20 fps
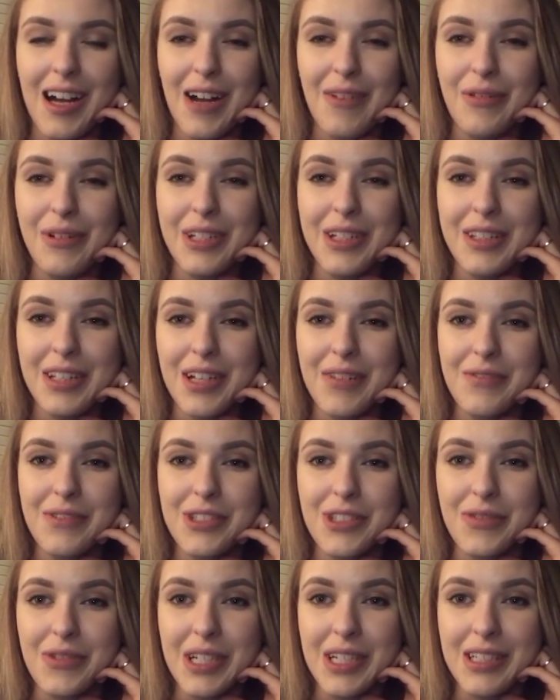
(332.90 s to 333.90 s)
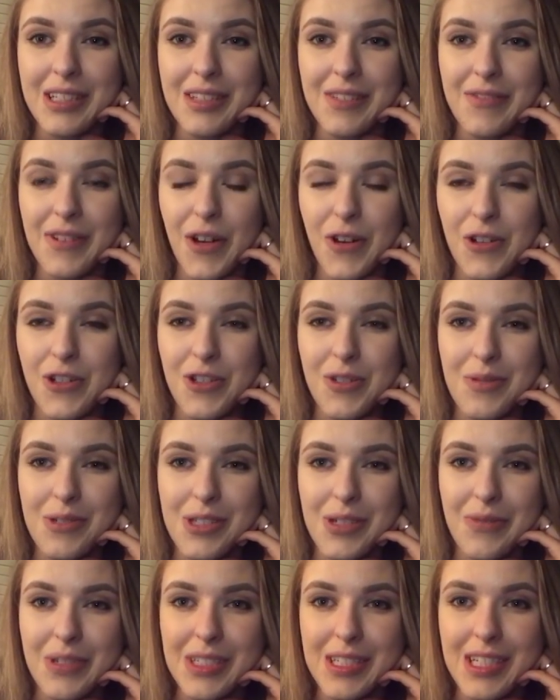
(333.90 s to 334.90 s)
I really loved doing the photo
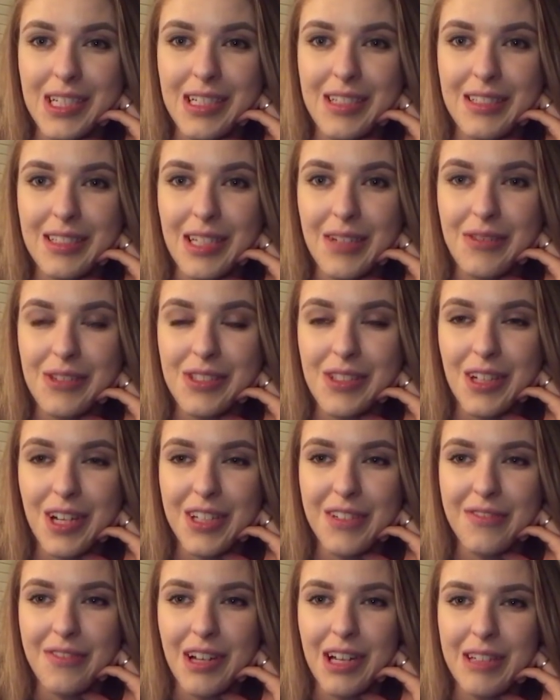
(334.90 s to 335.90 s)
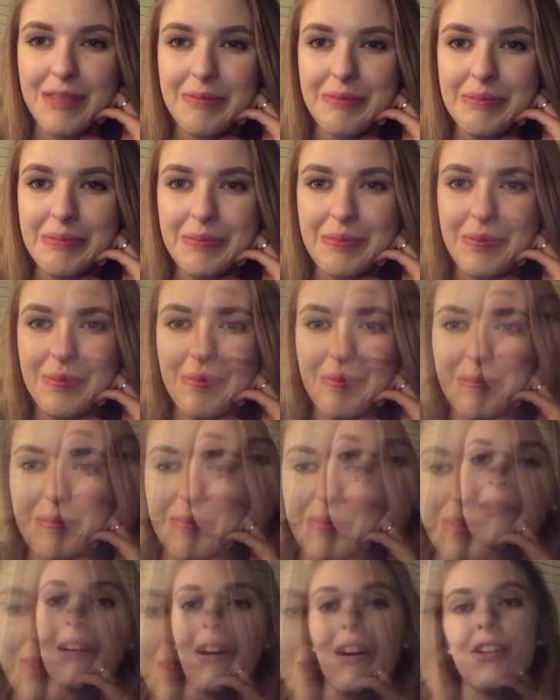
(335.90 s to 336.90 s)
shoots that we did. That was a lot of fun.
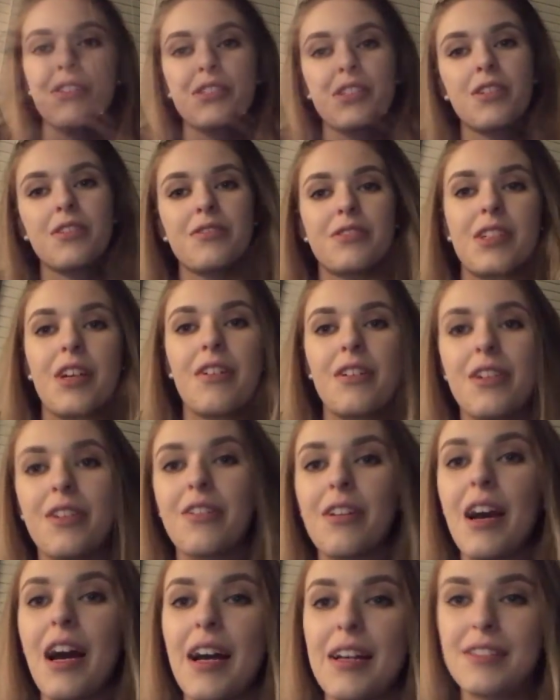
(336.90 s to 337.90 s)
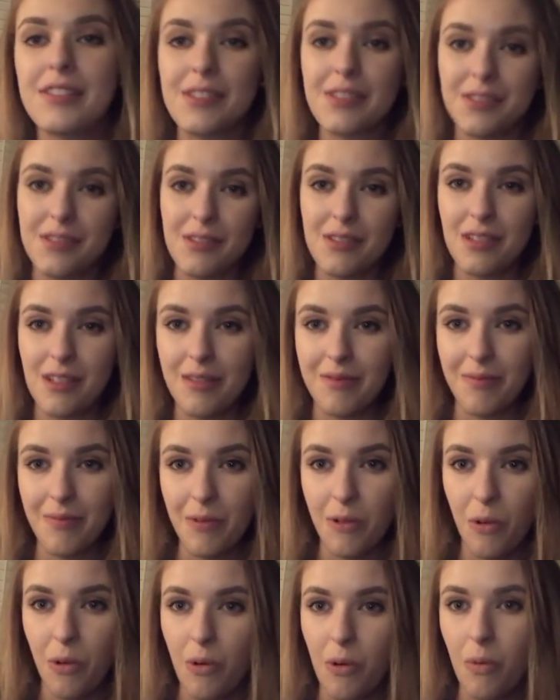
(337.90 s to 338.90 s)
That I'm also telling you guys
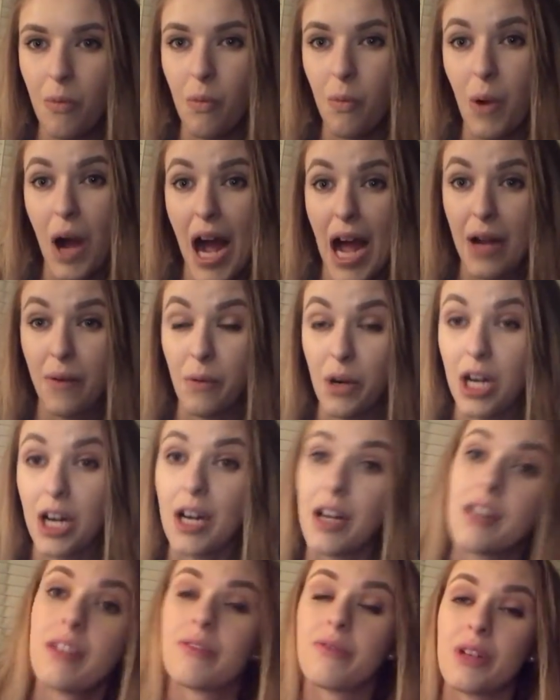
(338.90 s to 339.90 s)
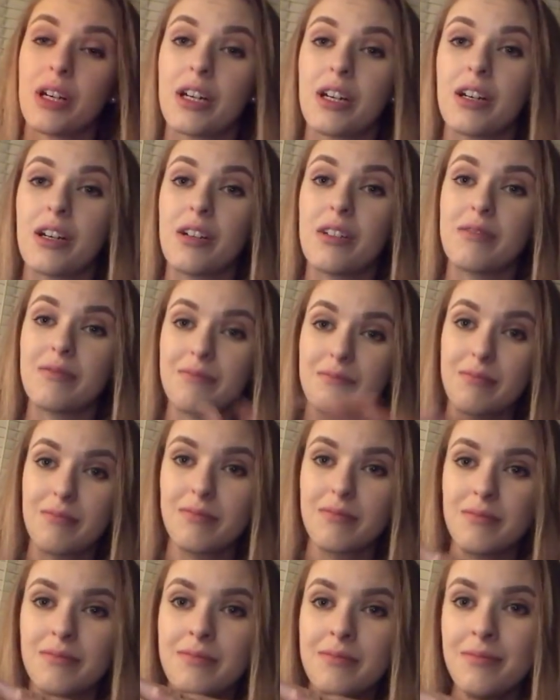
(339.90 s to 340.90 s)
why we're
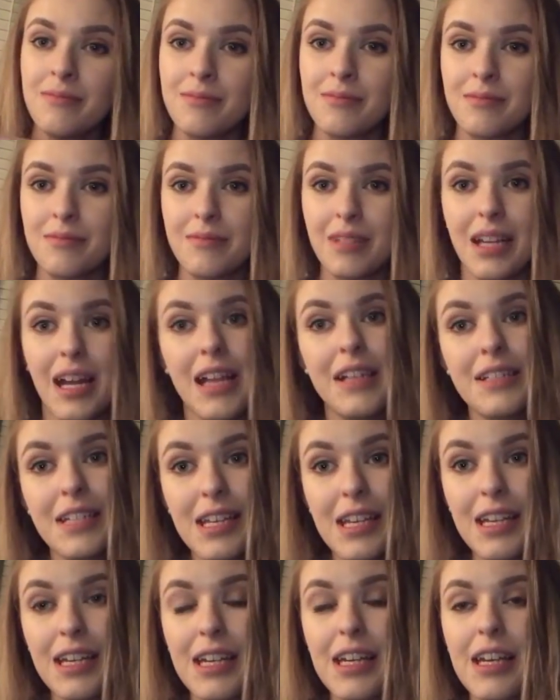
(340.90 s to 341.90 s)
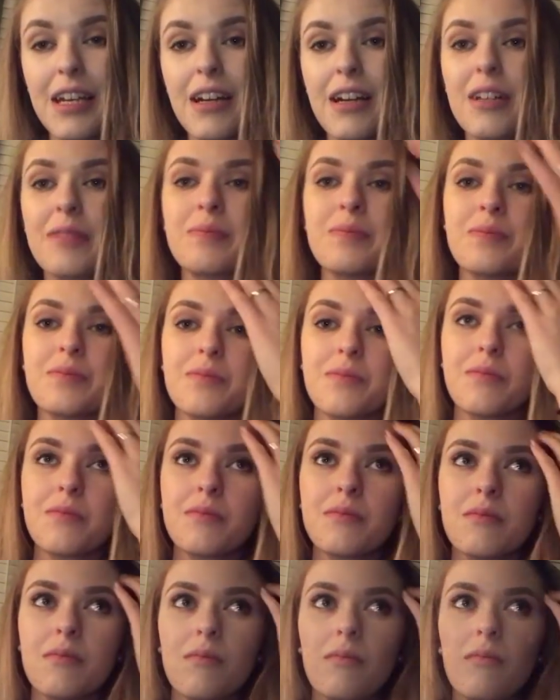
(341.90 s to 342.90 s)
ending it here,